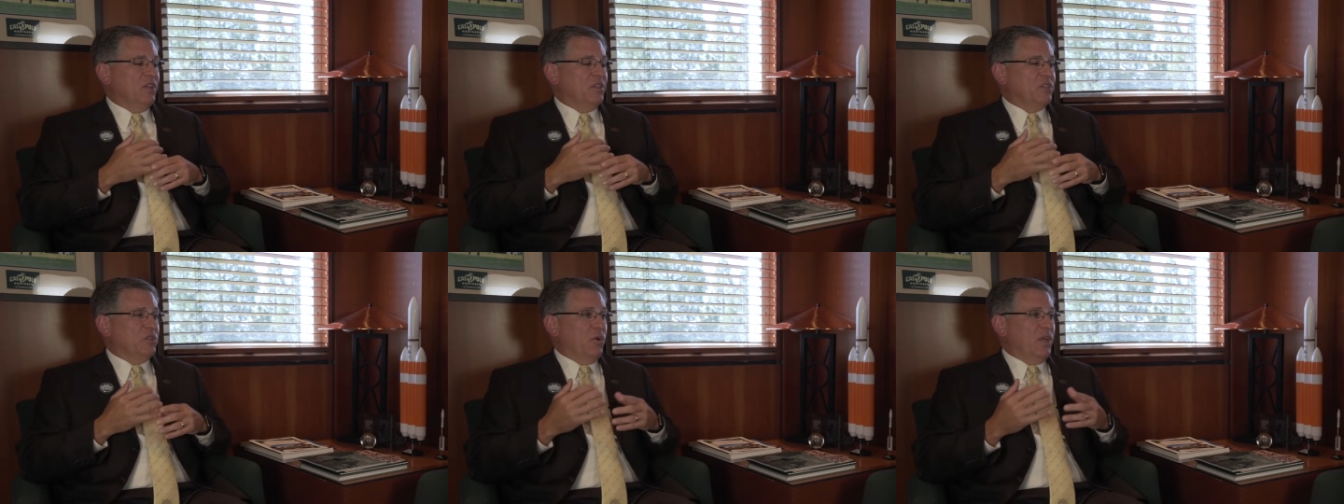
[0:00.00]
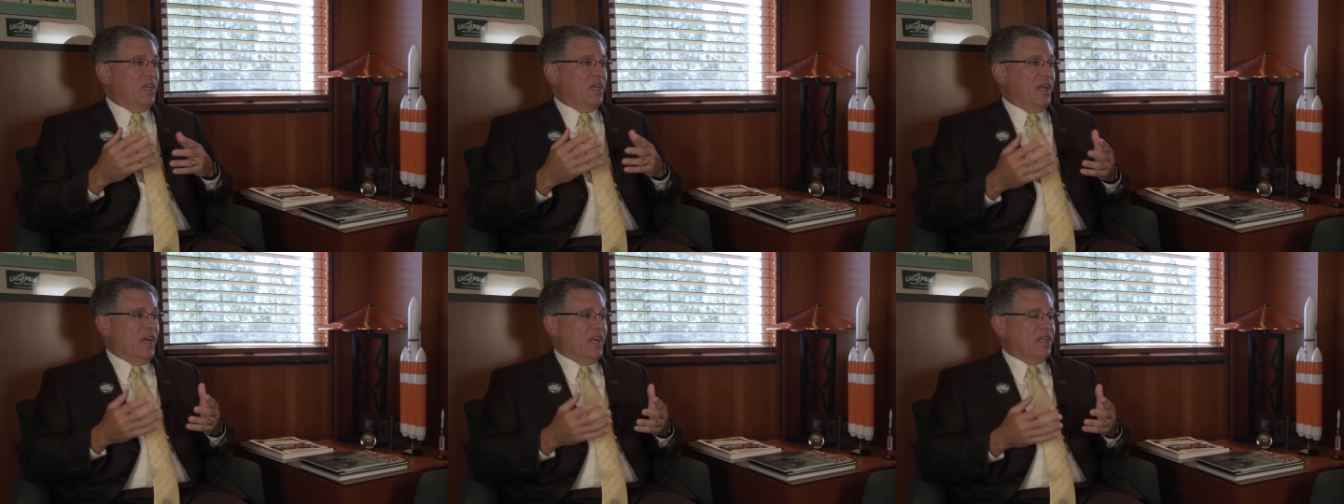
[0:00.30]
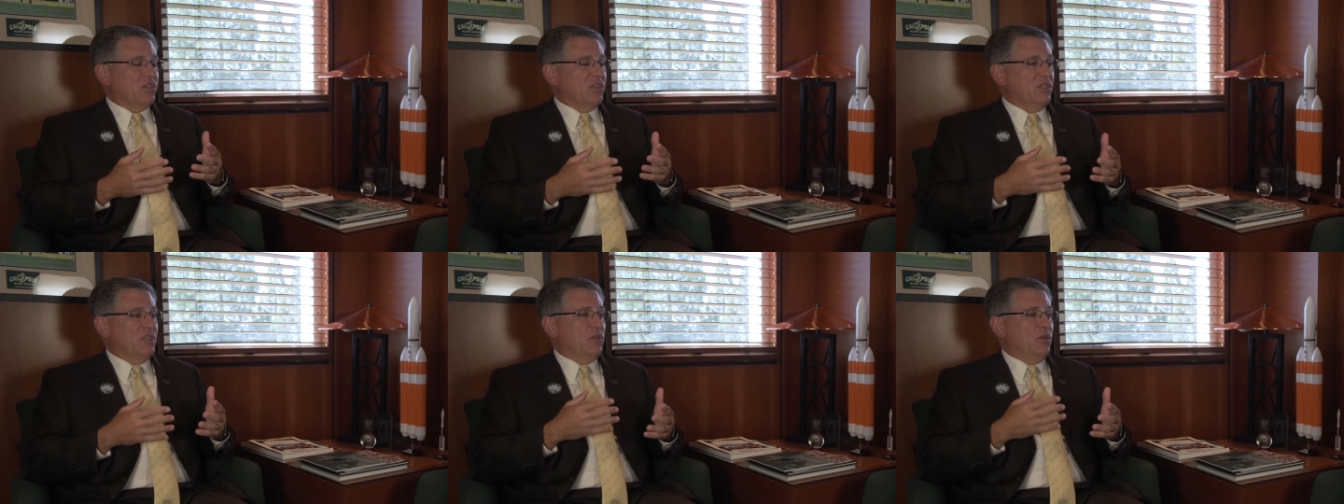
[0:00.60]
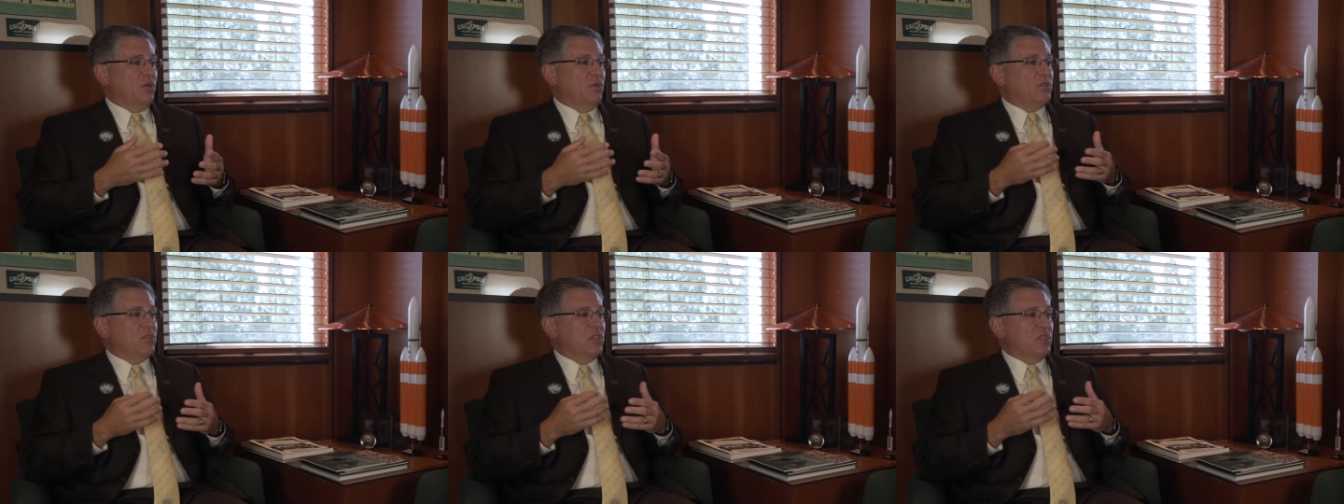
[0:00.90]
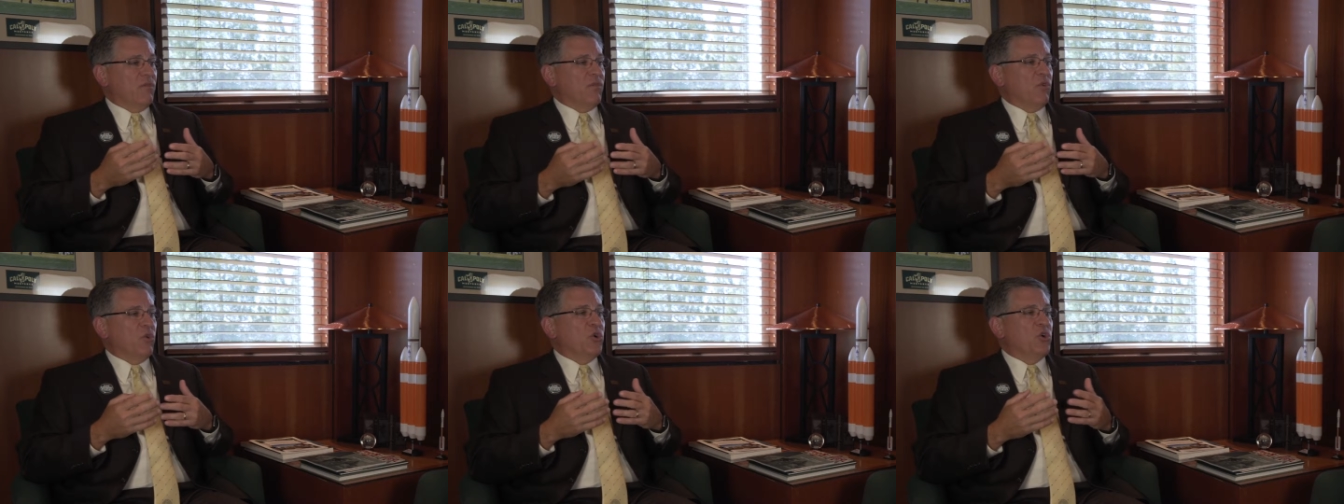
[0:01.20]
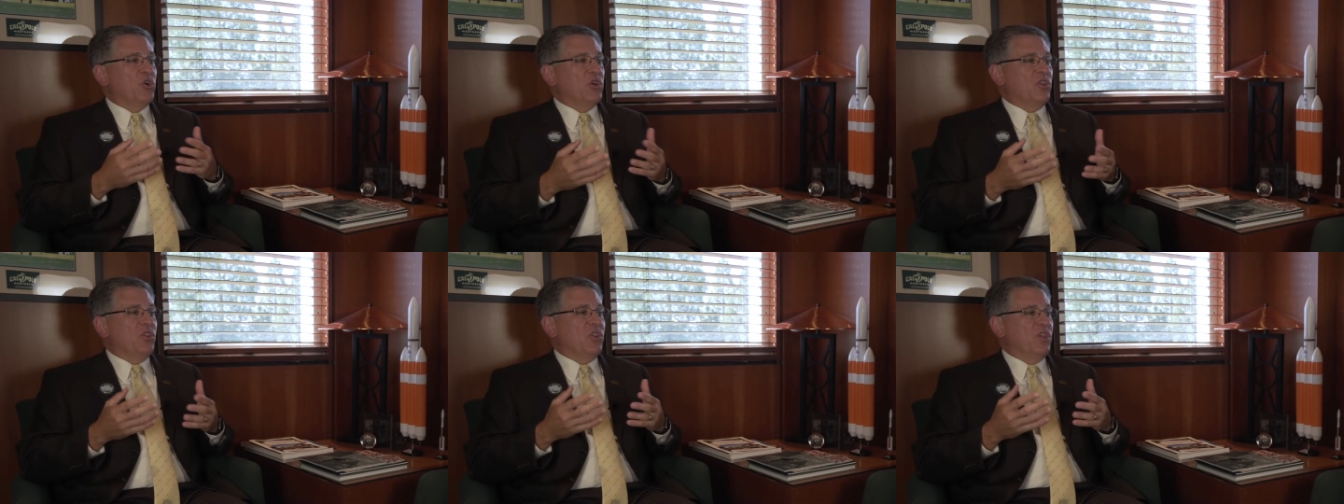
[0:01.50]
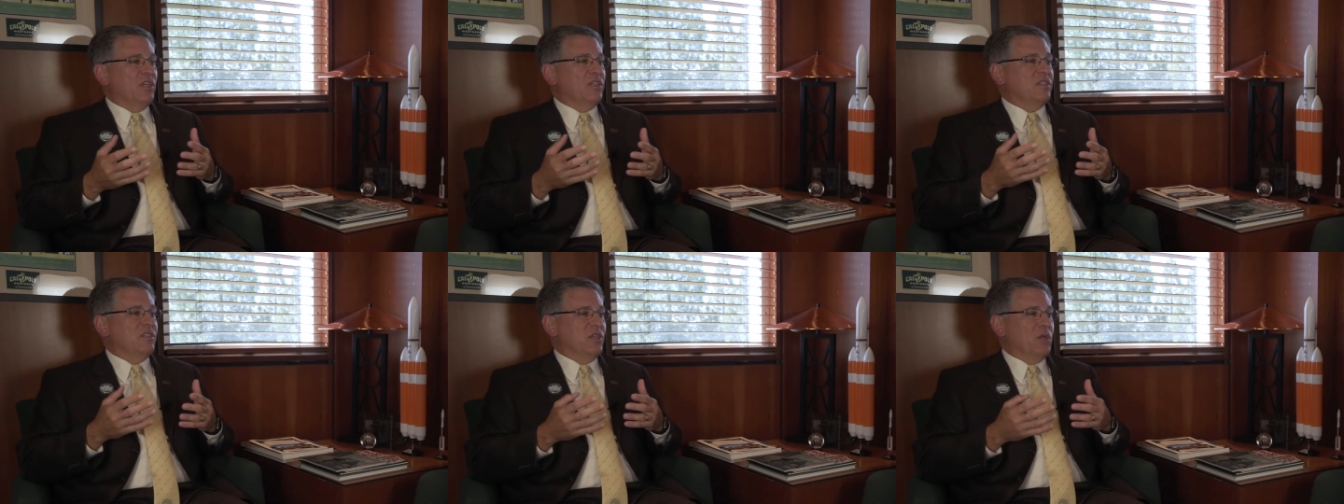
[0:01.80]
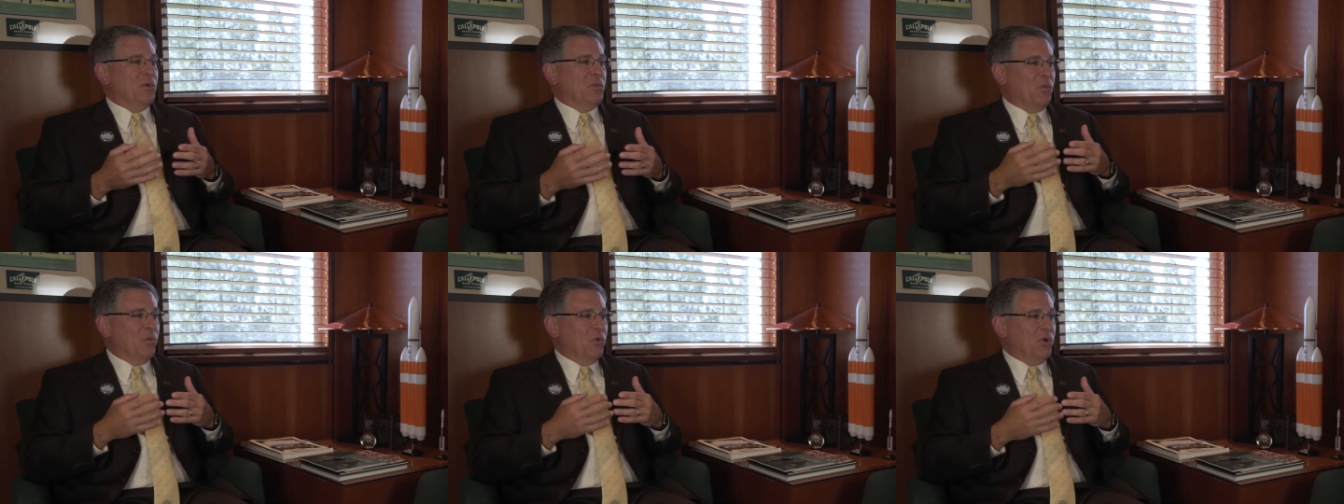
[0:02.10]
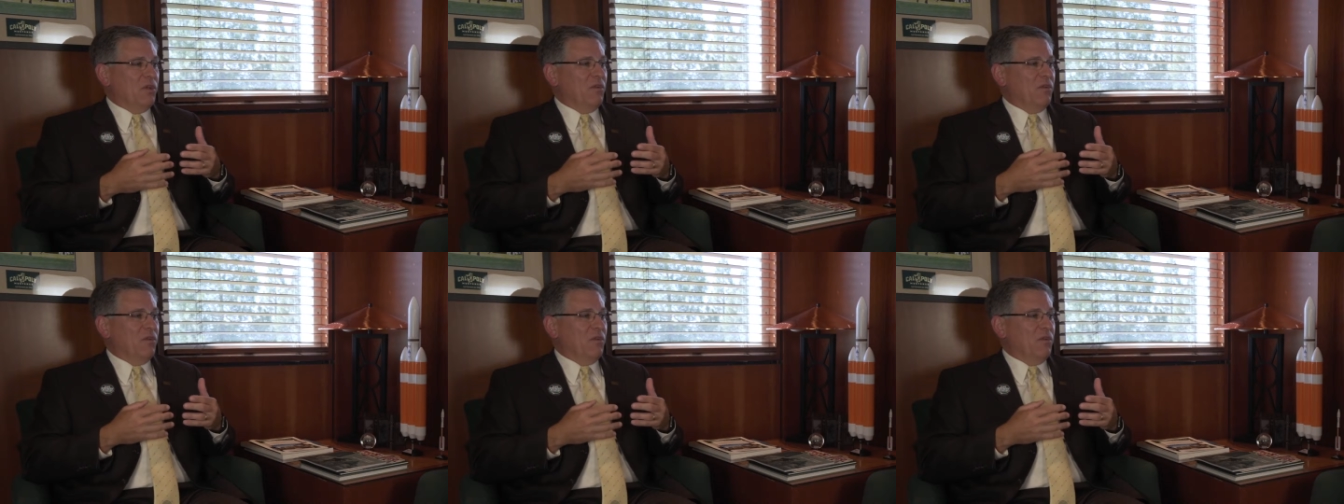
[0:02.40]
So we can actually do several good things in